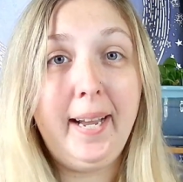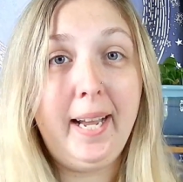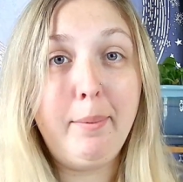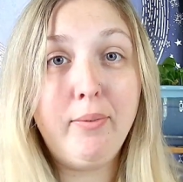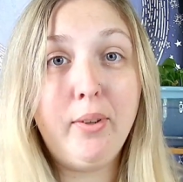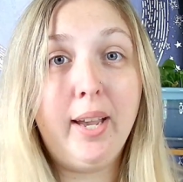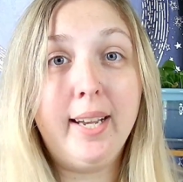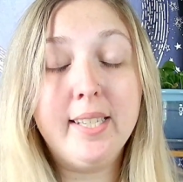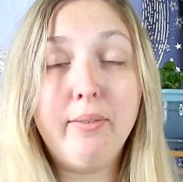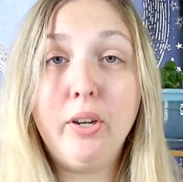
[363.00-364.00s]
If you
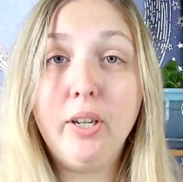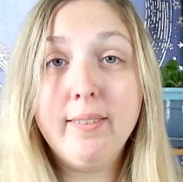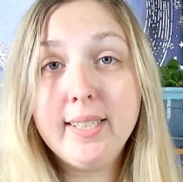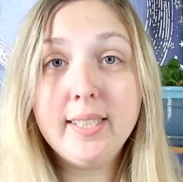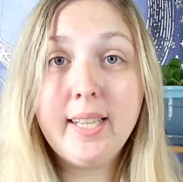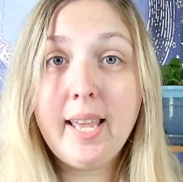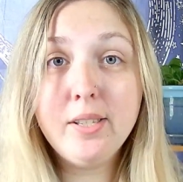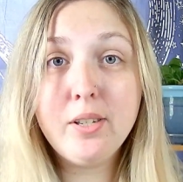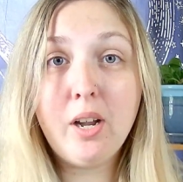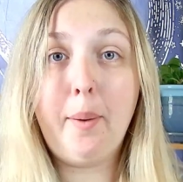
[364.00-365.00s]
guys have heard of this
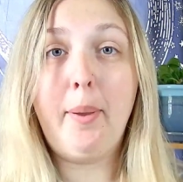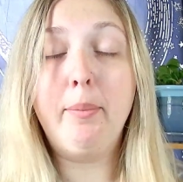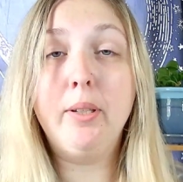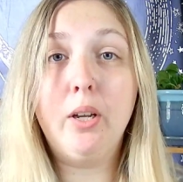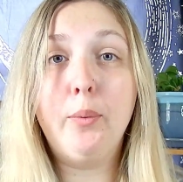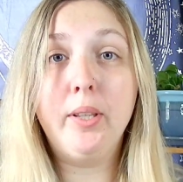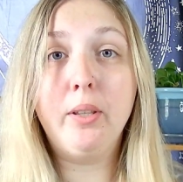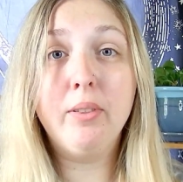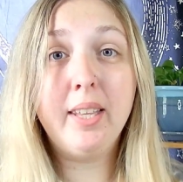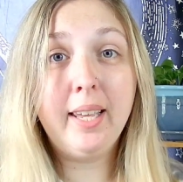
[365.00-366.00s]
case, comment below what
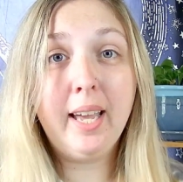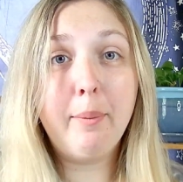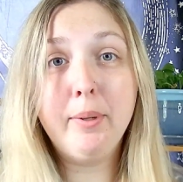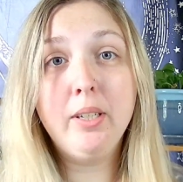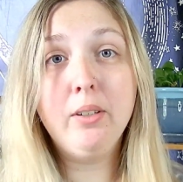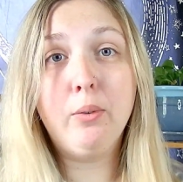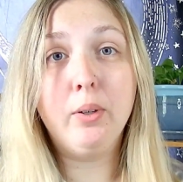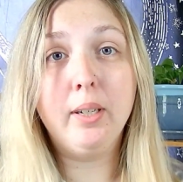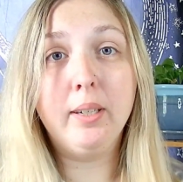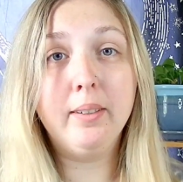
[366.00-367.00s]
you think happened
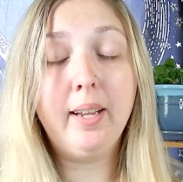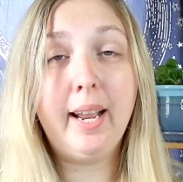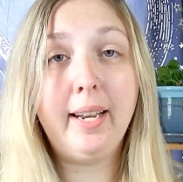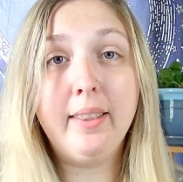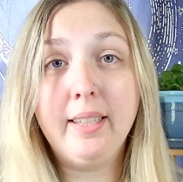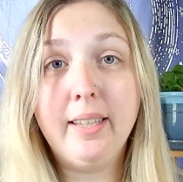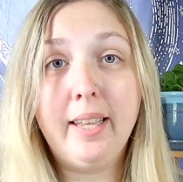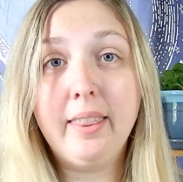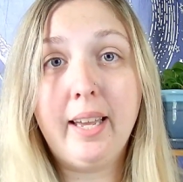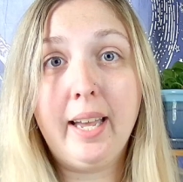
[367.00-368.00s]
or anything
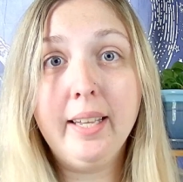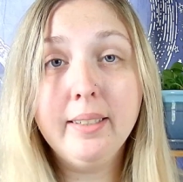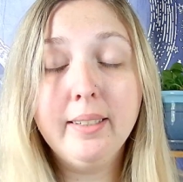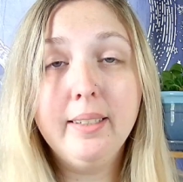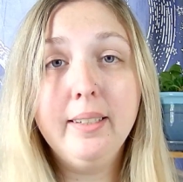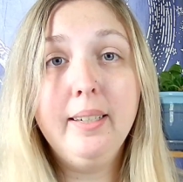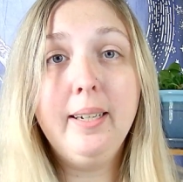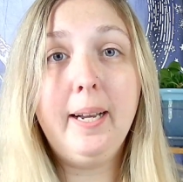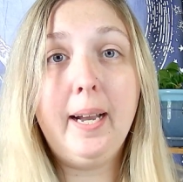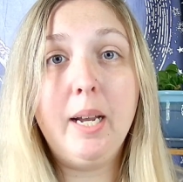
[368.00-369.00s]
like that.
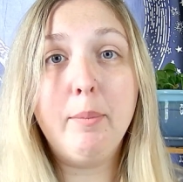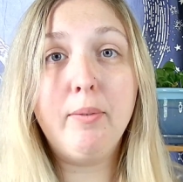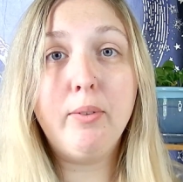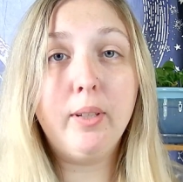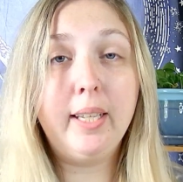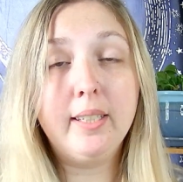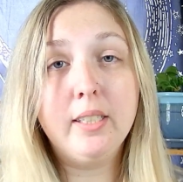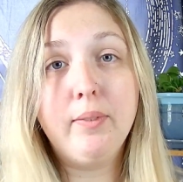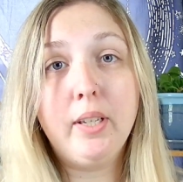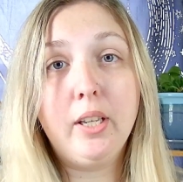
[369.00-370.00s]
If you like
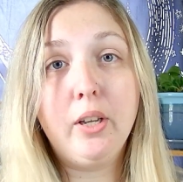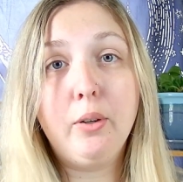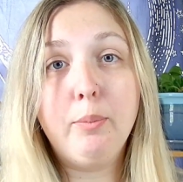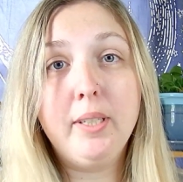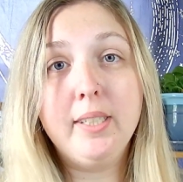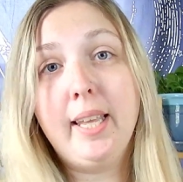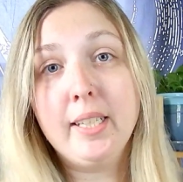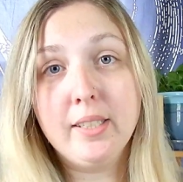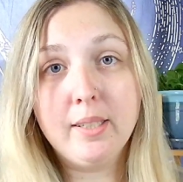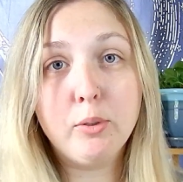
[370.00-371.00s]
this video, please
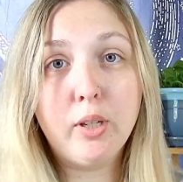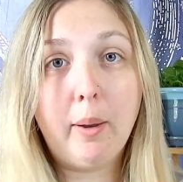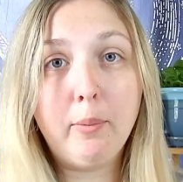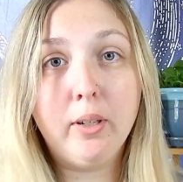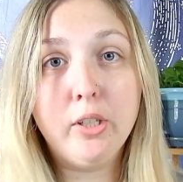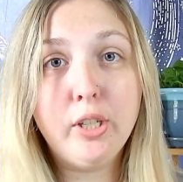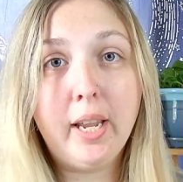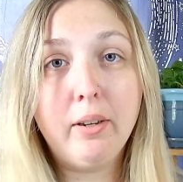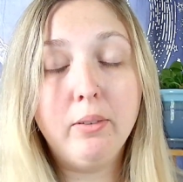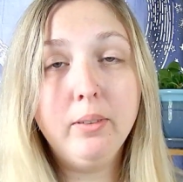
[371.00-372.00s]
like and subscribe to our
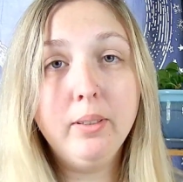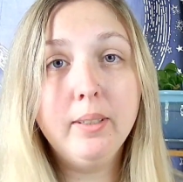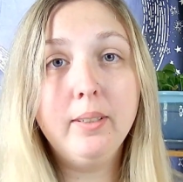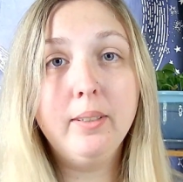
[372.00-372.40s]
channel,